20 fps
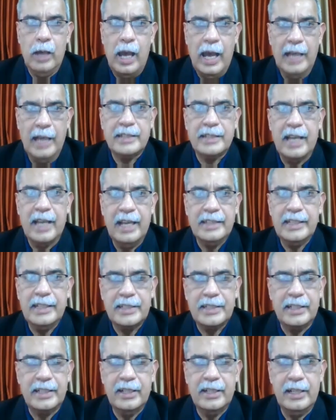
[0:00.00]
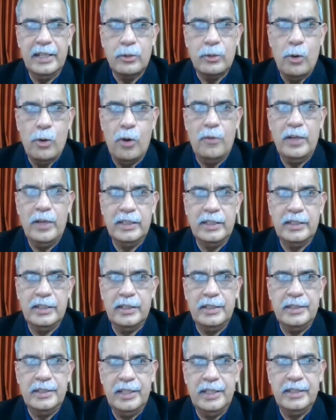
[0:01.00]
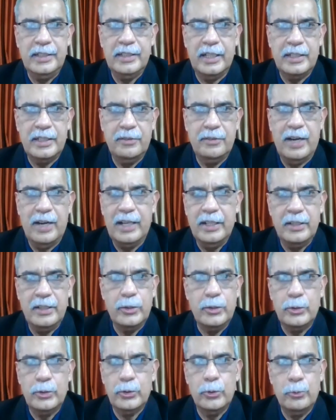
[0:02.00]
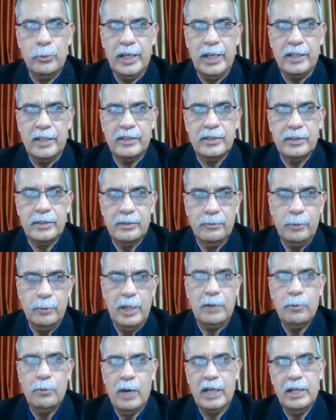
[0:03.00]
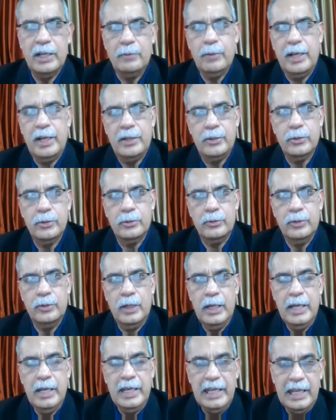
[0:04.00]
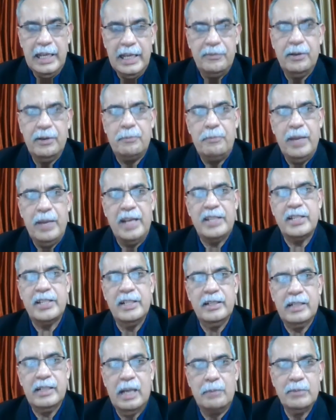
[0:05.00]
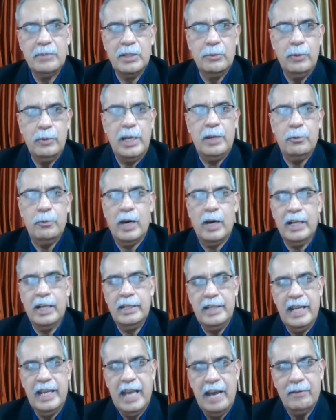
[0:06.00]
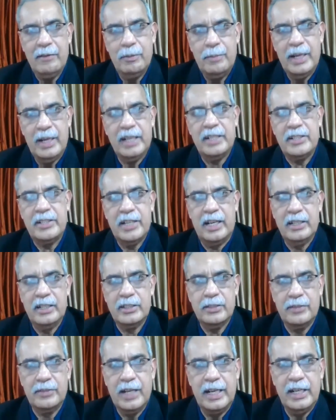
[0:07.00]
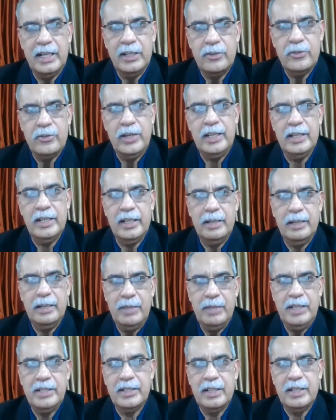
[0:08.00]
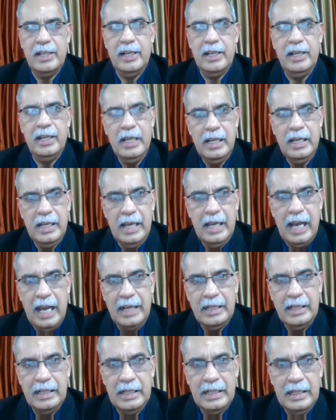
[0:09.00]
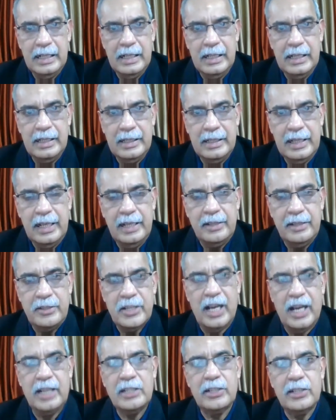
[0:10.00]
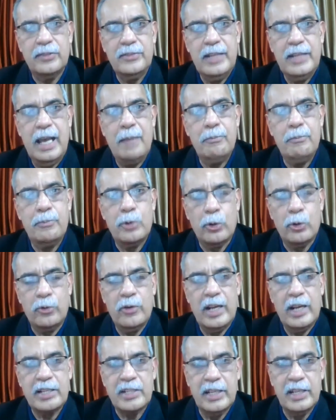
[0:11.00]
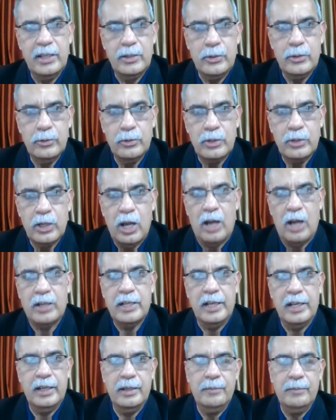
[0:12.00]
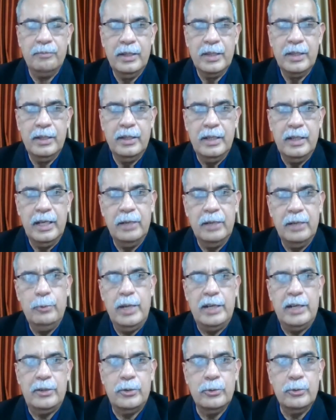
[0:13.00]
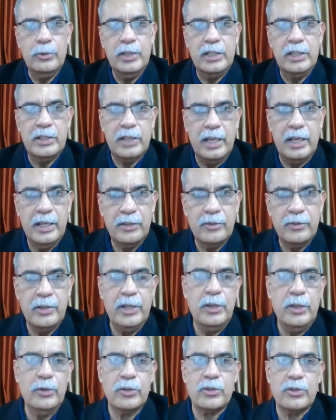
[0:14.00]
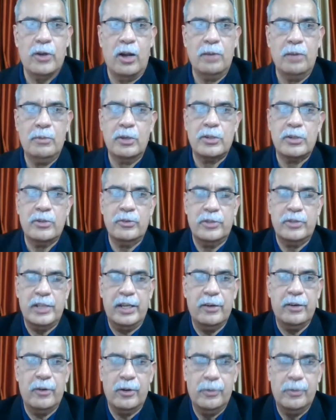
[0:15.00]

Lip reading: As I said earlier, COVID is a disease that's divided into 2 weeks, week 1 and week 2. If a patient comes in week 1, they have a better chance of getting treated immediately, and the chance of them progressing to clotting in week 2 is reduced almost to 0.